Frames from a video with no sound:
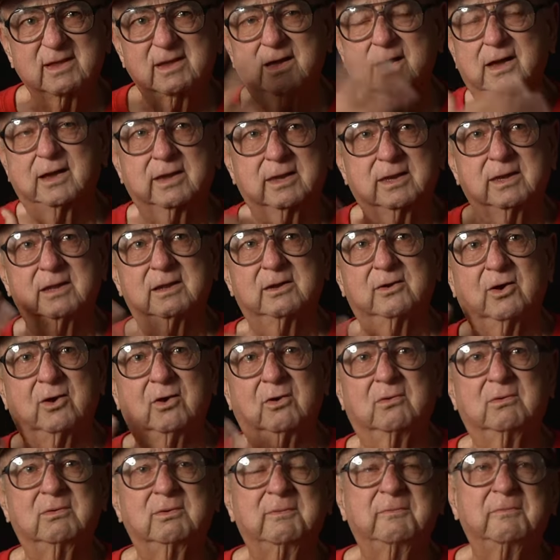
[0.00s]
I get
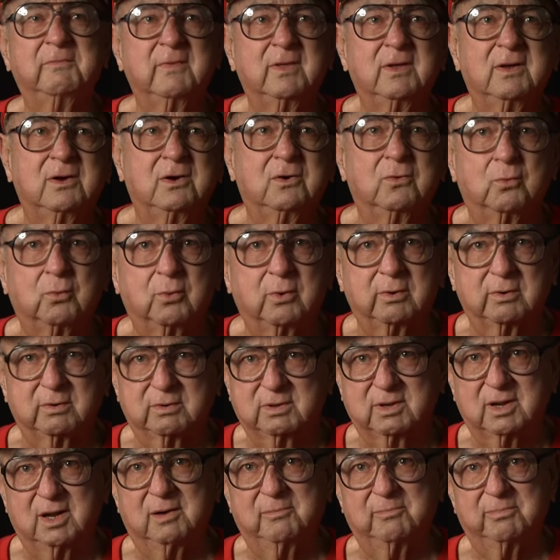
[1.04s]
all
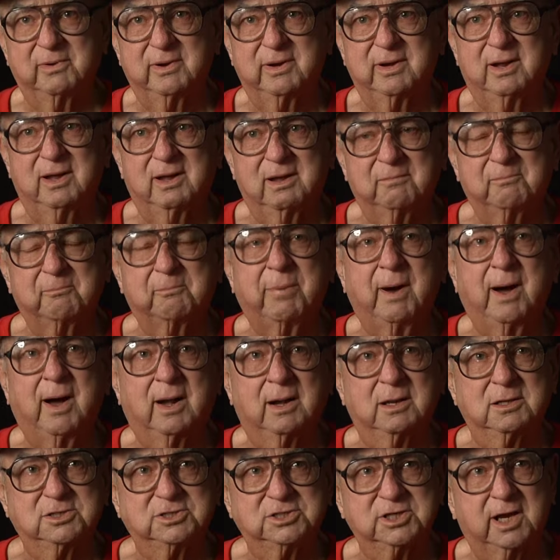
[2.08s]
worked up and I
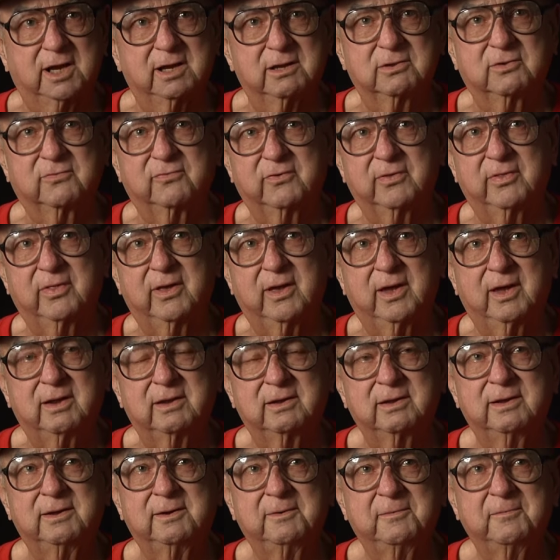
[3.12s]
apologize for that.
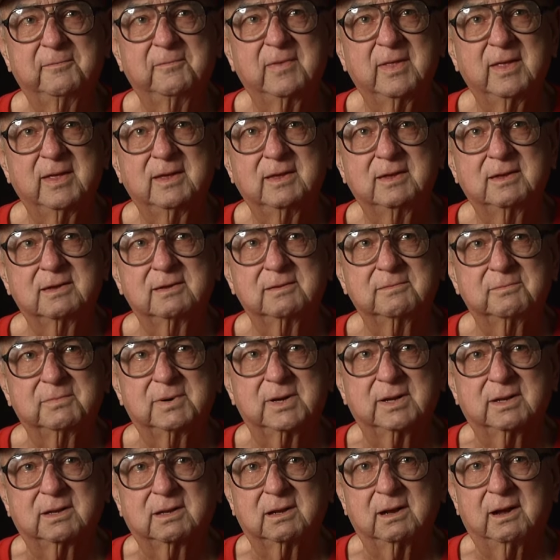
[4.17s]

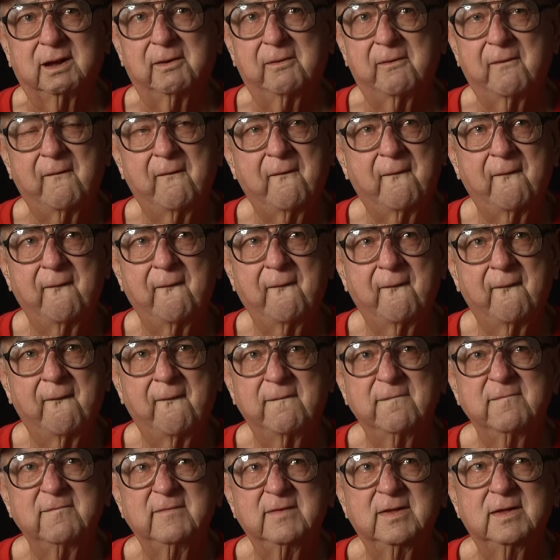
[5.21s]
But
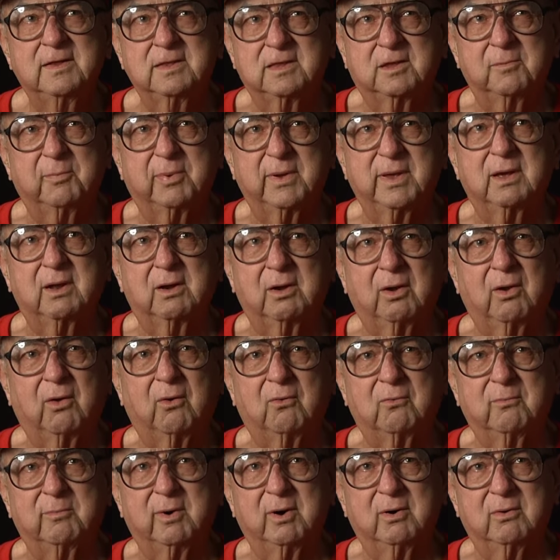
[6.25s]
uh, to be a
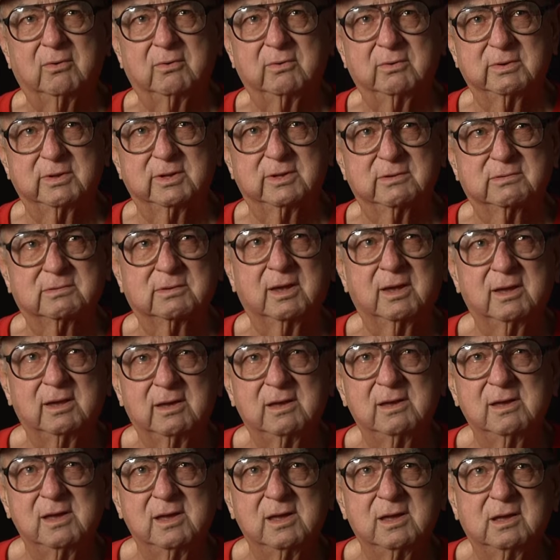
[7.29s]
Lobo is
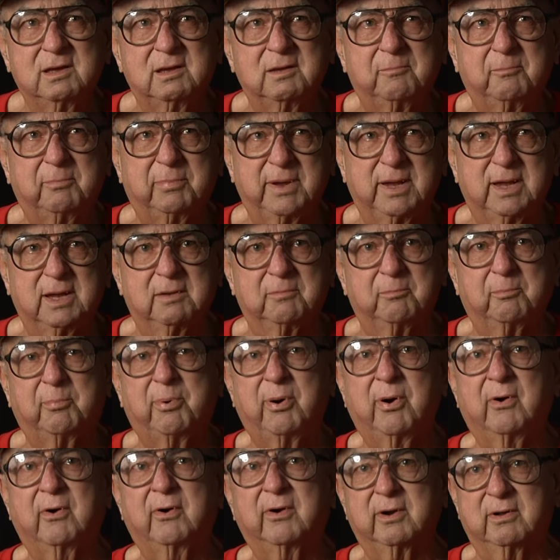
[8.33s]
being
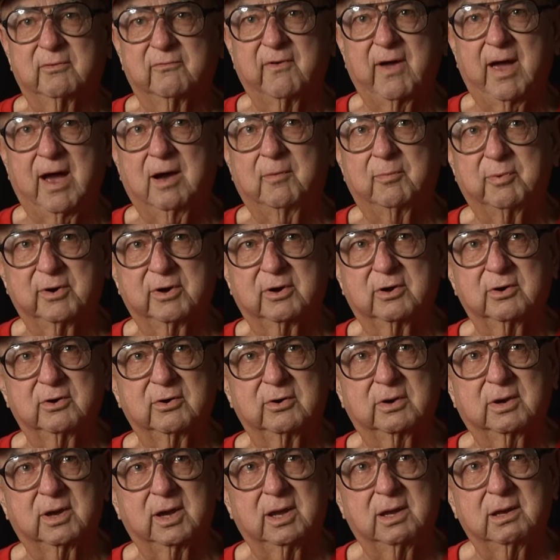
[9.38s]
part of
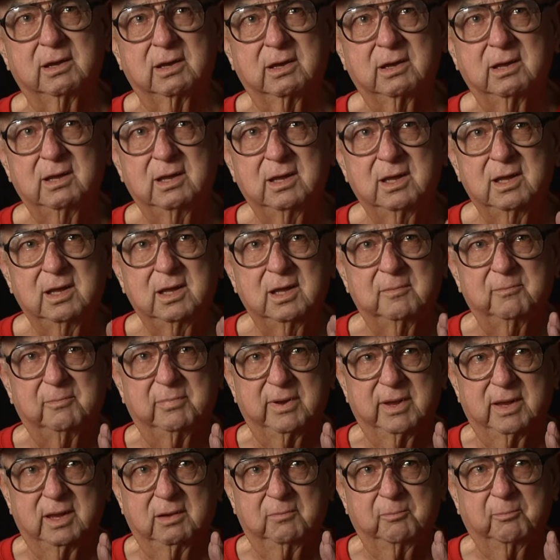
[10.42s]
Albuquerque,
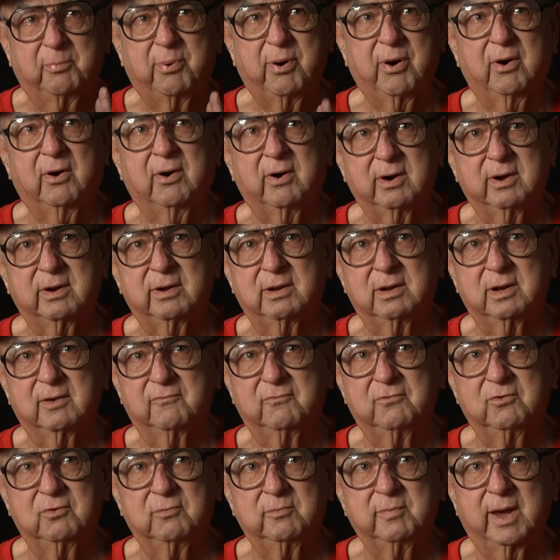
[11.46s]
being part of
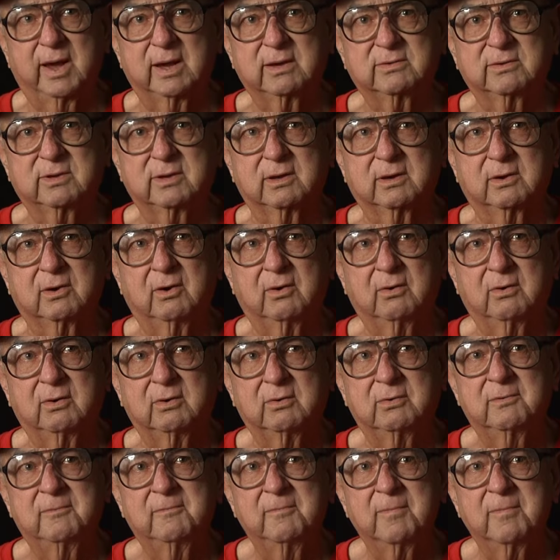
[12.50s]
New Mexico,